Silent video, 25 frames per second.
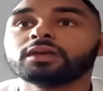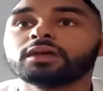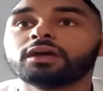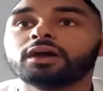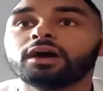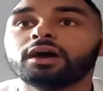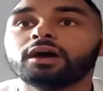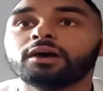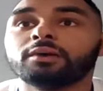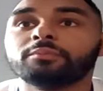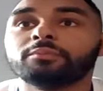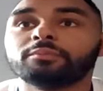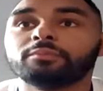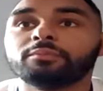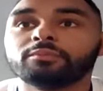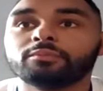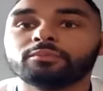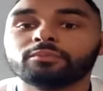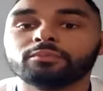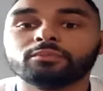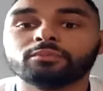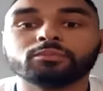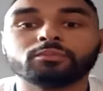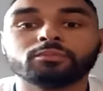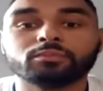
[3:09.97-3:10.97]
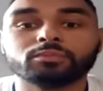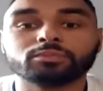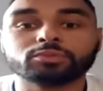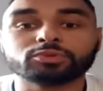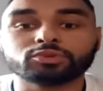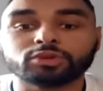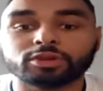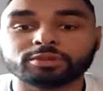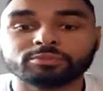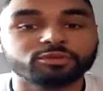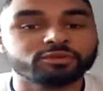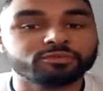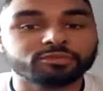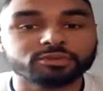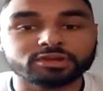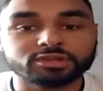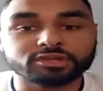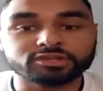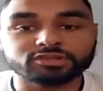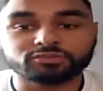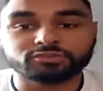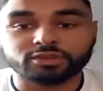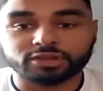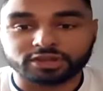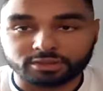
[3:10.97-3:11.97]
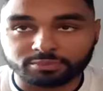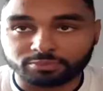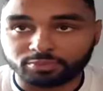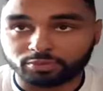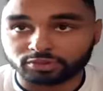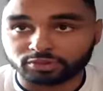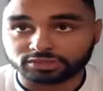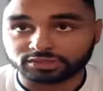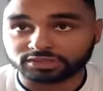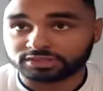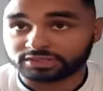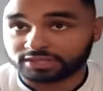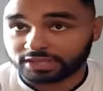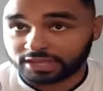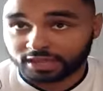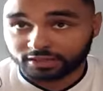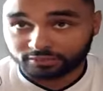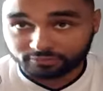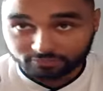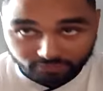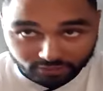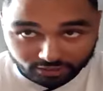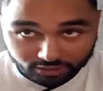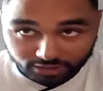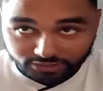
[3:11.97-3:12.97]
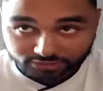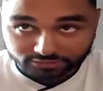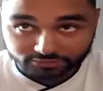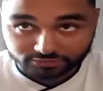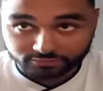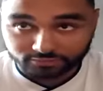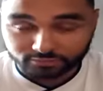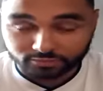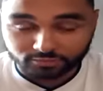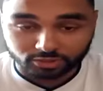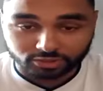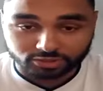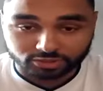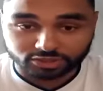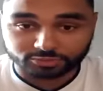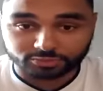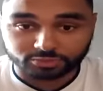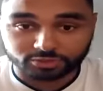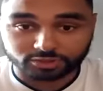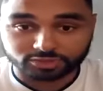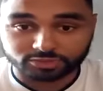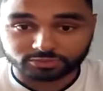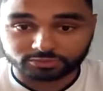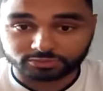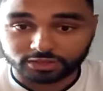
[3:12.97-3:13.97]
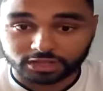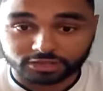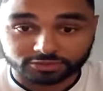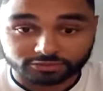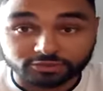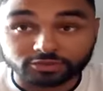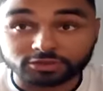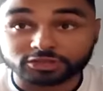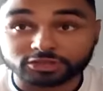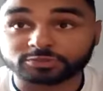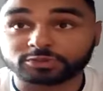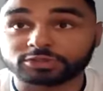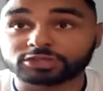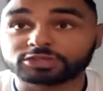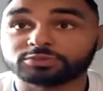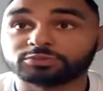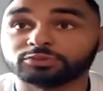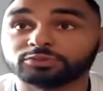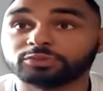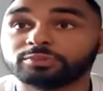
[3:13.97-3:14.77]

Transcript: joint movement is really important to get as much as possible, as soon as possible.